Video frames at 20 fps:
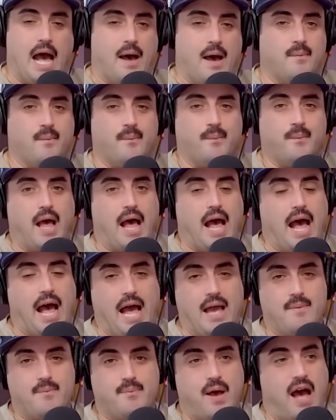I'm
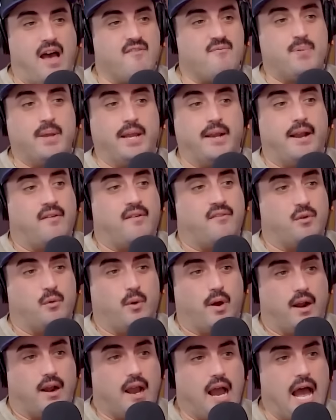I I've peed
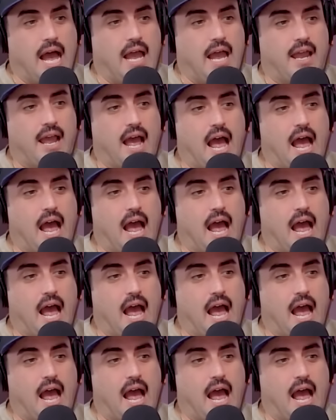everywhere. I Okay.